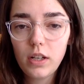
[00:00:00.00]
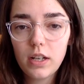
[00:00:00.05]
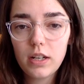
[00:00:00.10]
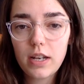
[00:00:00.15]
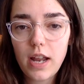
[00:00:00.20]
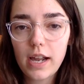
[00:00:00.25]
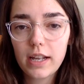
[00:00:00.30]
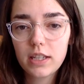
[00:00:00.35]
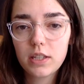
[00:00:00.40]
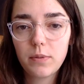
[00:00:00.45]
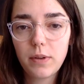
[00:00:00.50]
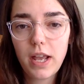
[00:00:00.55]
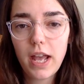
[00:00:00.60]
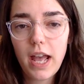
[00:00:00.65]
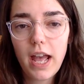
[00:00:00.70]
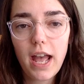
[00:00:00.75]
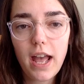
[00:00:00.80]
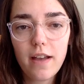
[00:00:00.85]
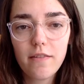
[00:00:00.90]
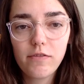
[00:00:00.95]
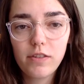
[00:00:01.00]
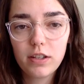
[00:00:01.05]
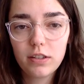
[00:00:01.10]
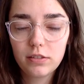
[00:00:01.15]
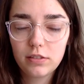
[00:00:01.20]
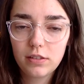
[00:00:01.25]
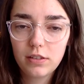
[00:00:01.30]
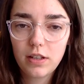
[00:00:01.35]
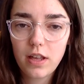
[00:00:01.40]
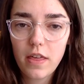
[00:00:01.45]
Next, we have
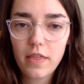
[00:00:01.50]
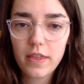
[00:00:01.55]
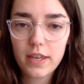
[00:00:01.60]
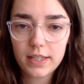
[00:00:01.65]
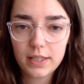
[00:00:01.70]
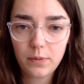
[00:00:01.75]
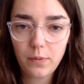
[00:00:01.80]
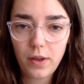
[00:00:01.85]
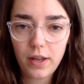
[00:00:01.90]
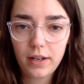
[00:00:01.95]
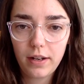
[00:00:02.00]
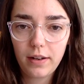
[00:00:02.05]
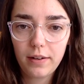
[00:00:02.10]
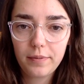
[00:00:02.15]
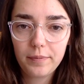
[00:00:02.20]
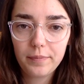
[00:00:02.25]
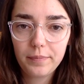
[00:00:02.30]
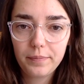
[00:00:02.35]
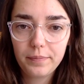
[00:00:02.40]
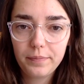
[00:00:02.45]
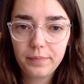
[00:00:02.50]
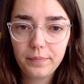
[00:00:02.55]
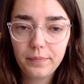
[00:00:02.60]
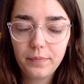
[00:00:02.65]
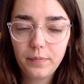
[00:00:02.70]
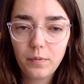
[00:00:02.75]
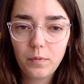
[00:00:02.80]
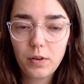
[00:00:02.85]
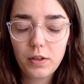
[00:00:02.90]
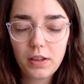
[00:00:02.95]
this one.
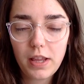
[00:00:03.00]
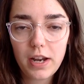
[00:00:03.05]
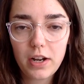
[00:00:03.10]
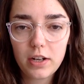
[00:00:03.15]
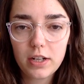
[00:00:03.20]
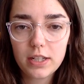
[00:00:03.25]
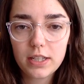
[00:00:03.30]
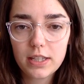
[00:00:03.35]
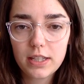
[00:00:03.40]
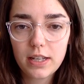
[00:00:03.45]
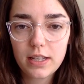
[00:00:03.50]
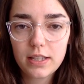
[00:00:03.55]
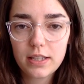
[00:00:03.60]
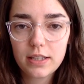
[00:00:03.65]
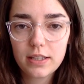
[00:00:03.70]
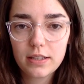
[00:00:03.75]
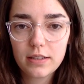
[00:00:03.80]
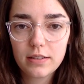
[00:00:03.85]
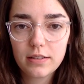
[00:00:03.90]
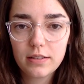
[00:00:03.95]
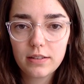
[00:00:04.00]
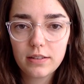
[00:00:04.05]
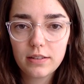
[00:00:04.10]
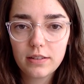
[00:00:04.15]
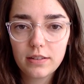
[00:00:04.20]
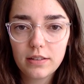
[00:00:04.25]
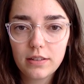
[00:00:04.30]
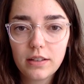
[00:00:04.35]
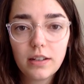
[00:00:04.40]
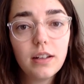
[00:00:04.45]
What letter is this?
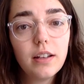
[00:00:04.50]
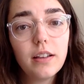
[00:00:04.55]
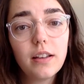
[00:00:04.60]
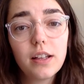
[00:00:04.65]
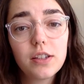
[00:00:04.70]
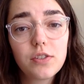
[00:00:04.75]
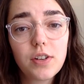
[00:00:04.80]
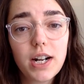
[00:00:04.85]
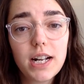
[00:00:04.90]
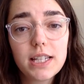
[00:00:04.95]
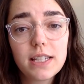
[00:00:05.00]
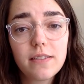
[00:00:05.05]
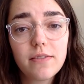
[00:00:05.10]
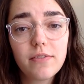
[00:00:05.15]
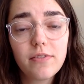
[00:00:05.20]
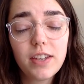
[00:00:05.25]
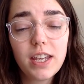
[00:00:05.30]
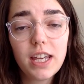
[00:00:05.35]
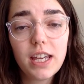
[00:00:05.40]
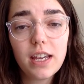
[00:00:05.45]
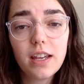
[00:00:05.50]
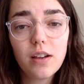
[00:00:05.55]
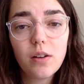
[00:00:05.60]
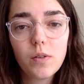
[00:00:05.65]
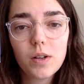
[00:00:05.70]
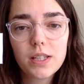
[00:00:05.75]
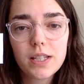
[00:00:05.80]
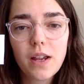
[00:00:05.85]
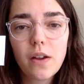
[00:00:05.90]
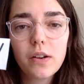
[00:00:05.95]
That's right, it's a V.
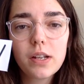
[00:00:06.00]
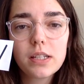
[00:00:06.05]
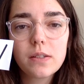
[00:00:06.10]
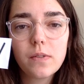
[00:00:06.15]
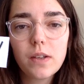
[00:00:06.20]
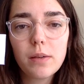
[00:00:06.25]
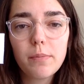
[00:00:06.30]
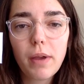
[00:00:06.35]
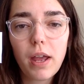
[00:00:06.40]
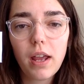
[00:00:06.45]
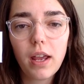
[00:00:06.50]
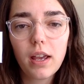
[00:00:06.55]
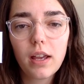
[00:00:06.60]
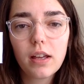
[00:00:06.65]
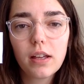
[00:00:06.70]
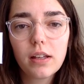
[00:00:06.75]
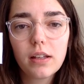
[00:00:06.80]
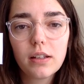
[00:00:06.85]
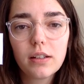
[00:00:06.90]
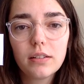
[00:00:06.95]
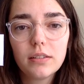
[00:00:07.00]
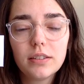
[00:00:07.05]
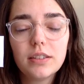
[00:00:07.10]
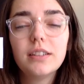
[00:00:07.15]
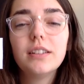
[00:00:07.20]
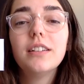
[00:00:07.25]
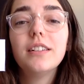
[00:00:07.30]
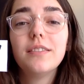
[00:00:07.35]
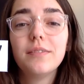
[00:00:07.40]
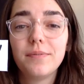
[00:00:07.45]
What sound does V make?
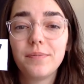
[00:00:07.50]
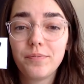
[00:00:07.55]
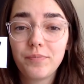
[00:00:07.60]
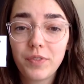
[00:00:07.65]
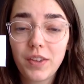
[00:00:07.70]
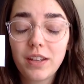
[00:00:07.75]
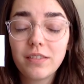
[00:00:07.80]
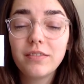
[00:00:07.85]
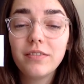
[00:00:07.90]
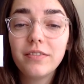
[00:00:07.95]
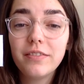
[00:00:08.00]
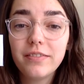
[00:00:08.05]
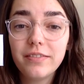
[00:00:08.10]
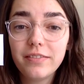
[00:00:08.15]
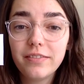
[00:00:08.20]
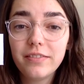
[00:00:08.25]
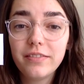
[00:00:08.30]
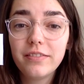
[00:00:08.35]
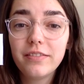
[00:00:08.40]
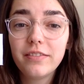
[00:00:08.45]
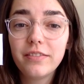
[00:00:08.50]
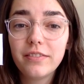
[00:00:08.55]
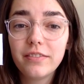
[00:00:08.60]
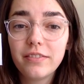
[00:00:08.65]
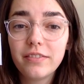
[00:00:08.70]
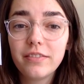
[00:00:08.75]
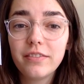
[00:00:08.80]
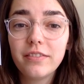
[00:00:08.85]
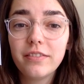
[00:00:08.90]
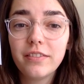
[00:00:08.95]

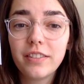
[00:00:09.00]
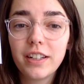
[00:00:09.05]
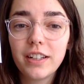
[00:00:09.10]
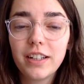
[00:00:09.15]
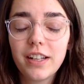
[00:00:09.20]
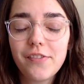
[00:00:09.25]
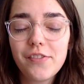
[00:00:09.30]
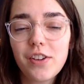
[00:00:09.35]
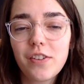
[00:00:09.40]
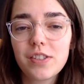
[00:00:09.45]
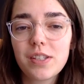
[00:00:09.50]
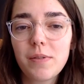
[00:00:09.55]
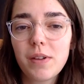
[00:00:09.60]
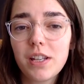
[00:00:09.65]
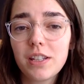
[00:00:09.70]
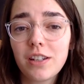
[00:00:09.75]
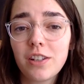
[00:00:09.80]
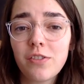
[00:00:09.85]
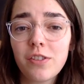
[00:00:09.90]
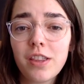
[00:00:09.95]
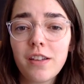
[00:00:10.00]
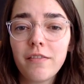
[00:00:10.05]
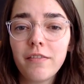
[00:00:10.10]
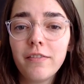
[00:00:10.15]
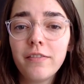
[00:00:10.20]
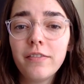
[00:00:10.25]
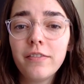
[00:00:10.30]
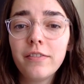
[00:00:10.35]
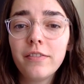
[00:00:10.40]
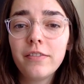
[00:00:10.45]
V. If you have something that starts with the
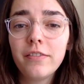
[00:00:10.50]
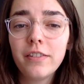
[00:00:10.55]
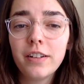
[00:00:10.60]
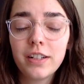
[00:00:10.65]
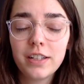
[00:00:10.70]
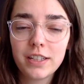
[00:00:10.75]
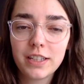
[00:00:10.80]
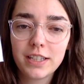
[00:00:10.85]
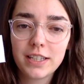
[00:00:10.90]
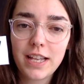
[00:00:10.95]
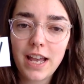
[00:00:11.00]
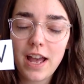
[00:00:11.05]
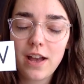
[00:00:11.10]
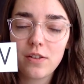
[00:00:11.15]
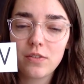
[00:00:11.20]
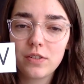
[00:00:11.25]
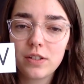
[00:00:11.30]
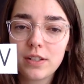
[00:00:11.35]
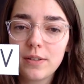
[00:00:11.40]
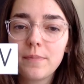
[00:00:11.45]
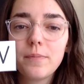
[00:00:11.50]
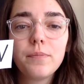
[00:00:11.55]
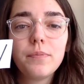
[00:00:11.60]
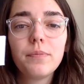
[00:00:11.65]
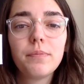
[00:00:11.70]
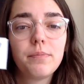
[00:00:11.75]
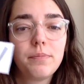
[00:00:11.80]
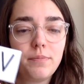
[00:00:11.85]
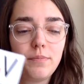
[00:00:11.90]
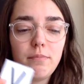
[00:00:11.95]
V sound,
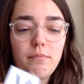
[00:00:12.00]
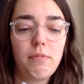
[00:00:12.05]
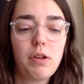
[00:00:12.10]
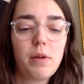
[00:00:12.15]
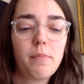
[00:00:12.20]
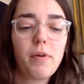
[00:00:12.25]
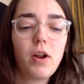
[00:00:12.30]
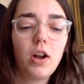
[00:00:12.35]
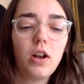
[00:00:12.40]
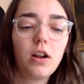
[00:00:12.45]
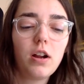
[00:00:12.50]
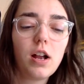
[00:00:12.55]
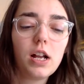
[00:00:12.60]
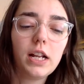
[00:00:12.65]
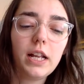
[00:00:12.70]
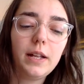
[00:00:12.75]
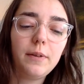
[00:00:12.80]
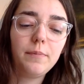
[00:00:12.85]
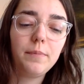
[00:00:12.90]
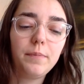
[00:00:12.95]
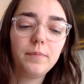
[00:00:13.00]
put a marker on it.